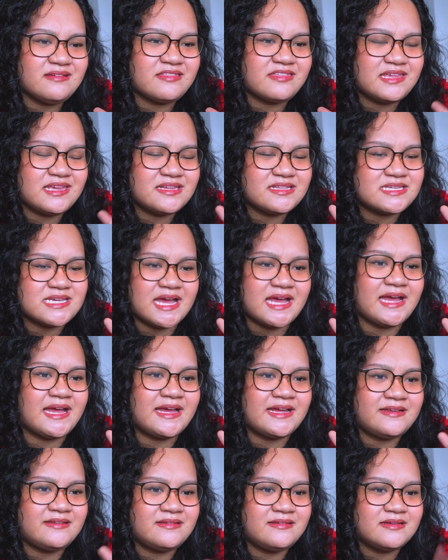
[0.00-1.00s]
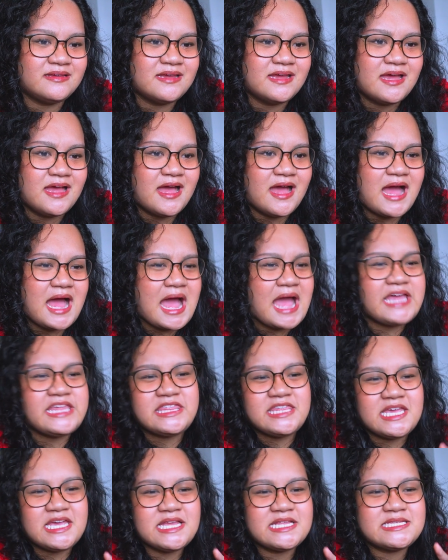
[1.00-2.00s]
thing to add. I
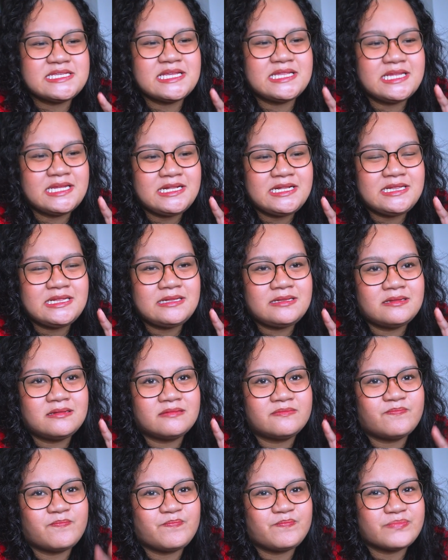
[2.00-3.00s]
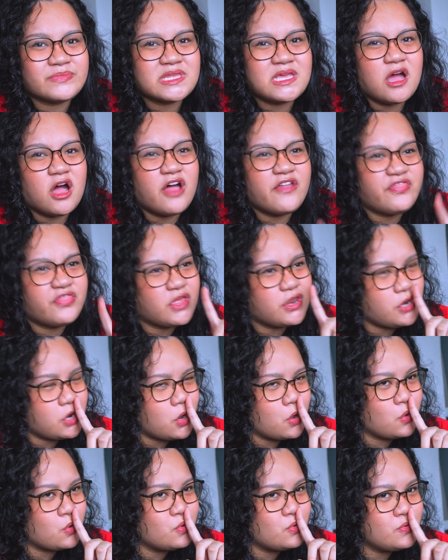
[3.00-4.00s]
think it's a little on the
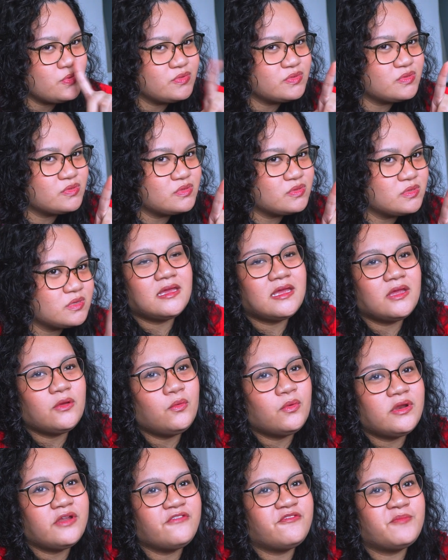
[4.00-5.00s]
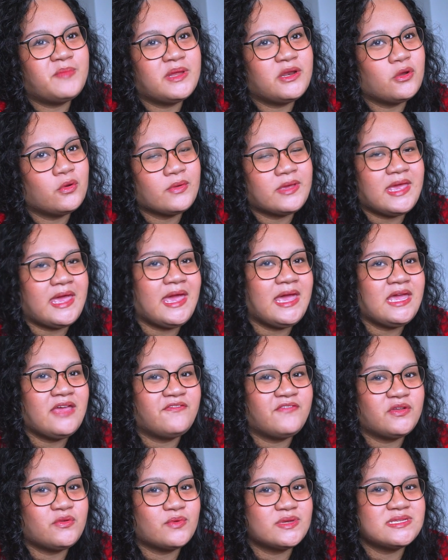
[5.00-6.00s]
nose. It would have been okay
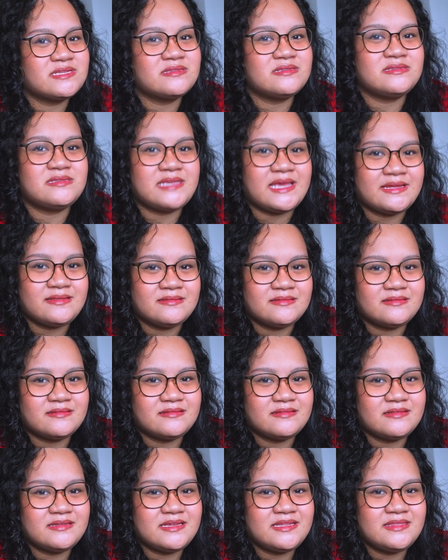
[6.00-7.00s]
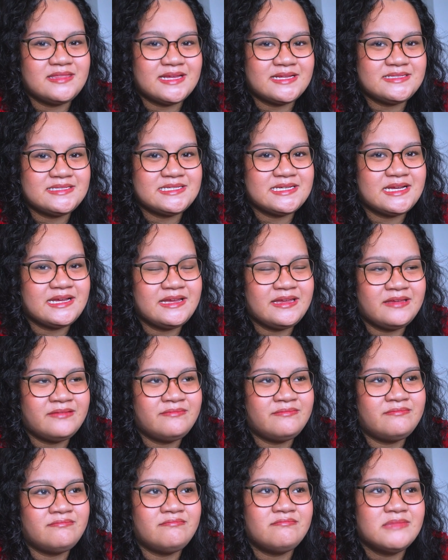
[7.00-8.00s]
if it wasn't set in that
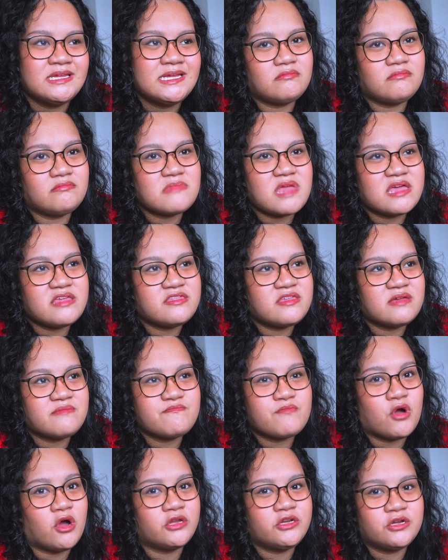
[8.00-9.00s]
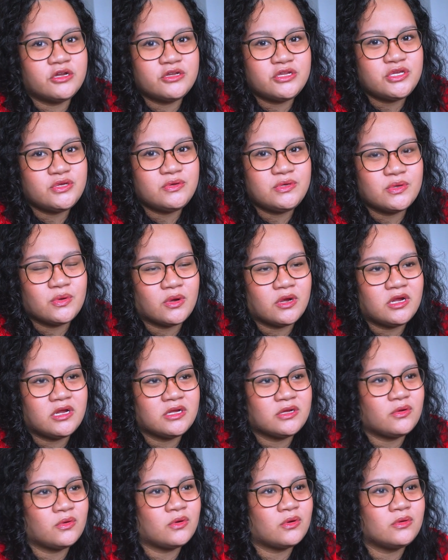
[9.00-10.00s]
time. I think modern New
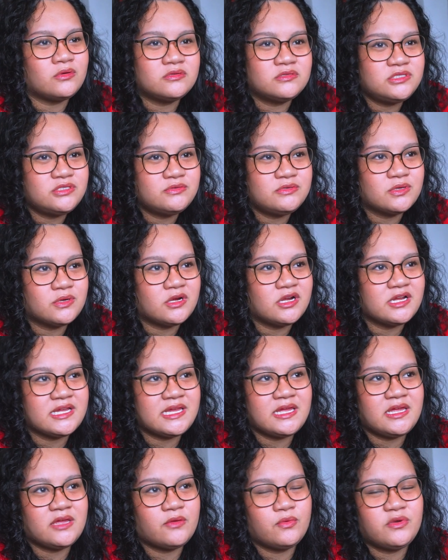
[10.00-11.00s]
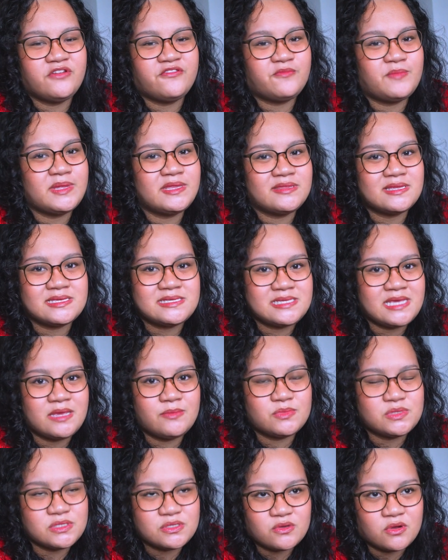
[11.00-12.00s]
York or old New York, it would have been the same
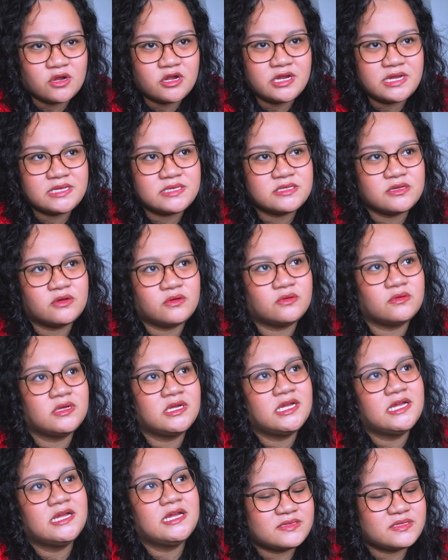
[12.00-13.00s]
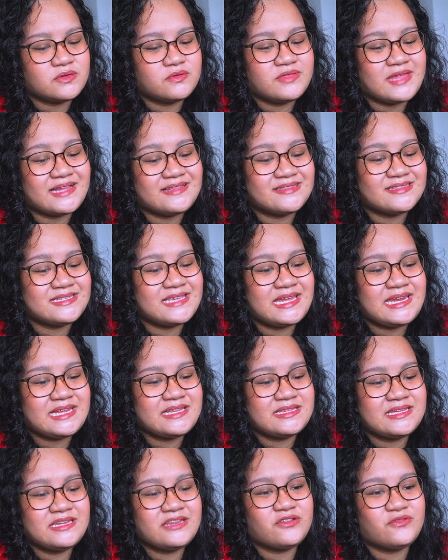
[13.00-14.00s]
story. So that
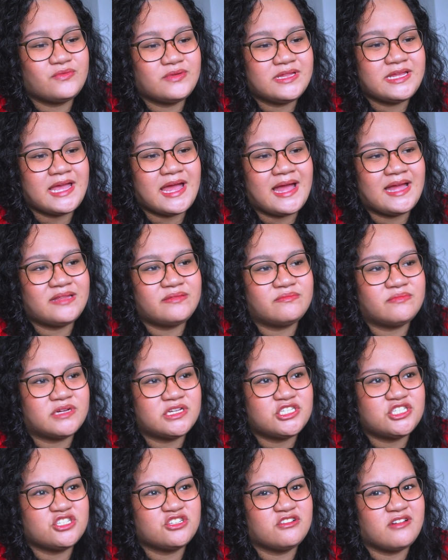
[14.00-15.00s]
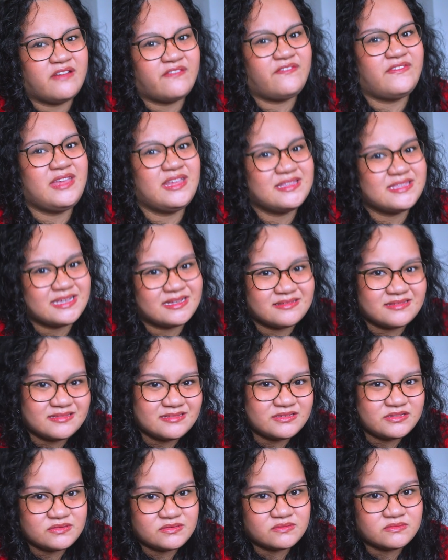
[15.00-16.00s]
setting didn't really add much
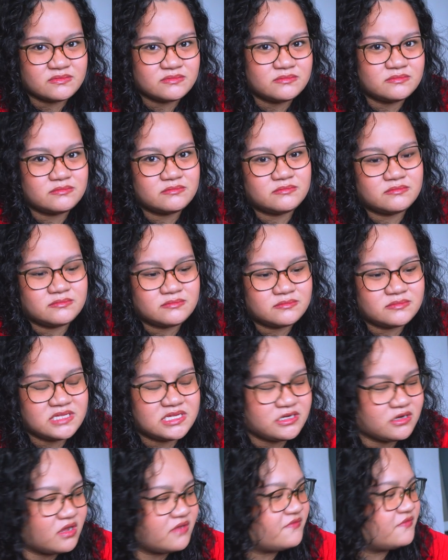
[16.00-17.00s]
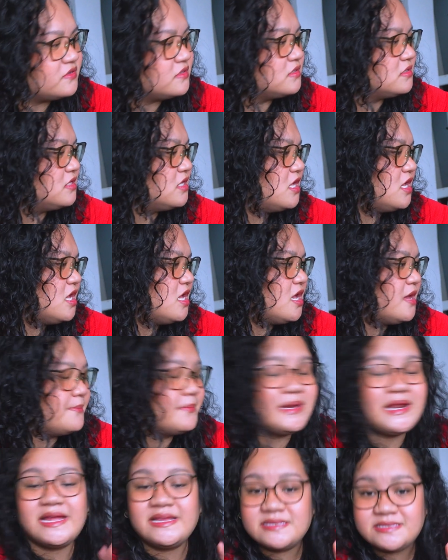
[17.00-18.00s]
gravitas to the novel.
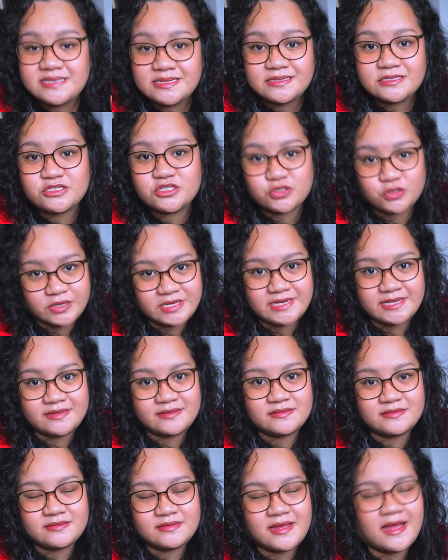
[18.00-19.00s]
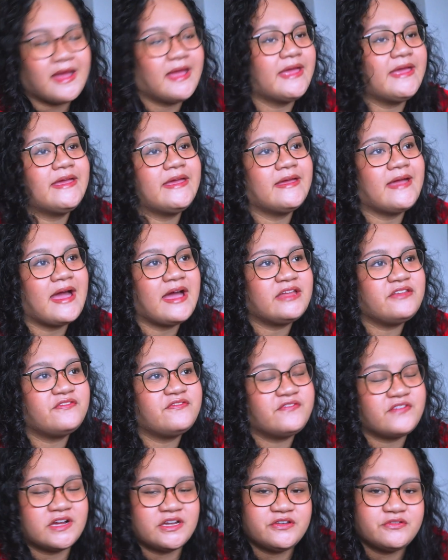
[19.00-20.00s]
But I still enjoyed it. I had
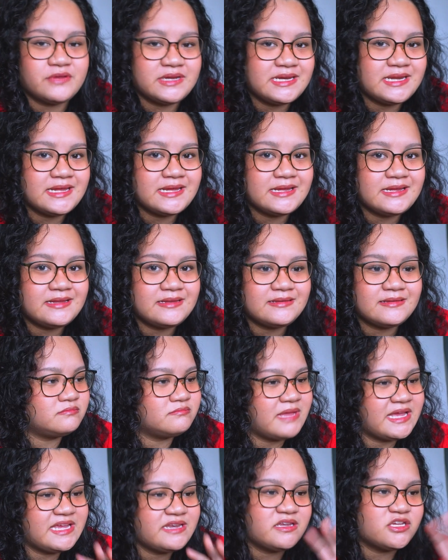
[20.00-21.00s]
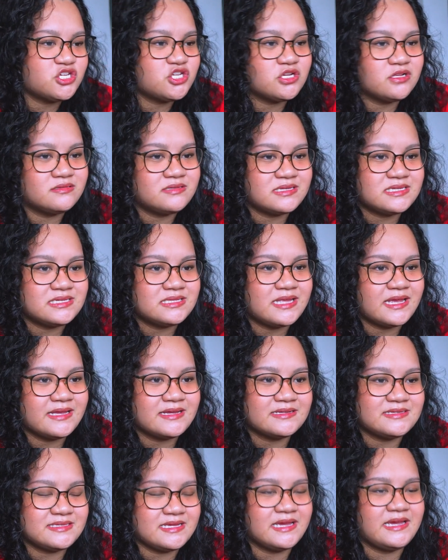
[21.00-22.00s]
fun reading it, my initial dislike
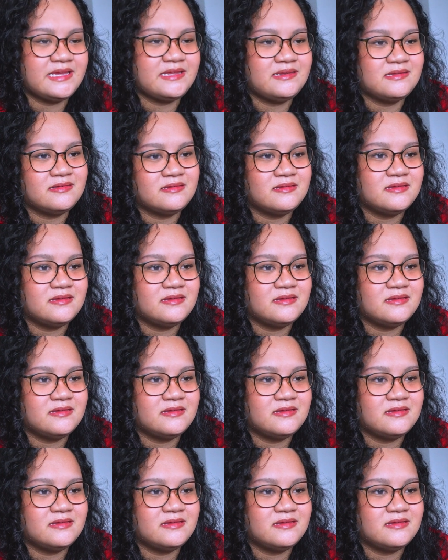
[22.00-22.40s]
aside.